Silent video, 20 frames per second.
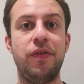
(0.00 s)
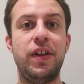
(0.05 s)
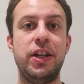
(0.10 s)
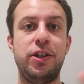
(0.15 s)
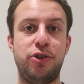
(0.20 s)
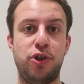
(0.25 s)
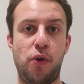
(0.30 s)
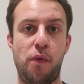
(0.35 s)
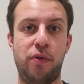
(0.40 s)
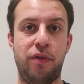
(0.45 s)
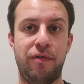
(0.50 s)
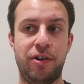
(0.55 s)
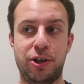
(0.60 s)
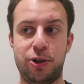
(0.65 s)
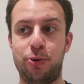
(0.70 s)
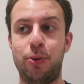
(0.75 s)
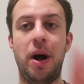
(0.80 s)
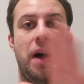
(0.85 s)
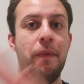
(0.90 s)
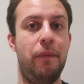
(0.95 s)
then solve the
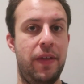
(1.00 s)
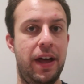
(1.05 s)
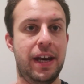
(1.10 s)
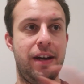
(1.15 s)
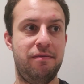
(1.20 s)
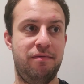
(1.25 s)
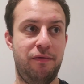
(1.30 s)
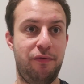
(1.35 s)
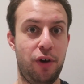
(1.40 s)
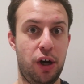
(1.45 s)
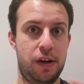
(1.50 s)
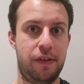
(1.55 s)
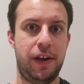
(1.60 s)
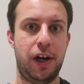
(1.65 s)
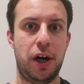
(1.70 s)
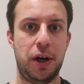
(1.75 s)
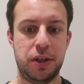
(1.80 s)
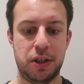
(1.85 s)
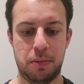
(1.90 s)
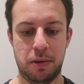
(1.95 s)
riddle, and then find
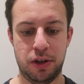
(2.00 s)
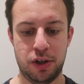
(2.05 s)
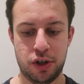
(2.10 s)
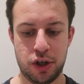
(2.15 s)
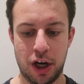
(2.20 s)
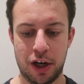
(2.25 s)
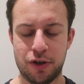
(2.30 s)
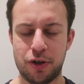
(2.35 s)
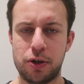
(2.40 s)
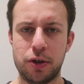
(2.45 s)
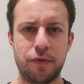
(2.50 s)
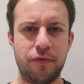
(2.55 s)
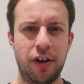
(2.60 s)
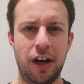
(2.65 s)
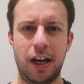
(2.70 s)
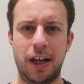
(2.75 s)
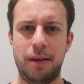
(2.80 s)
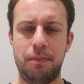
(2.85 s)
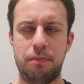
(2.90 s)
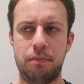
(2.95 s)
the item in the church. So it was a
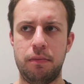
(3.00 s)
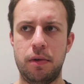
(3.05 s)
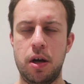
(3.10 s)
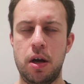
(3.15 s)
really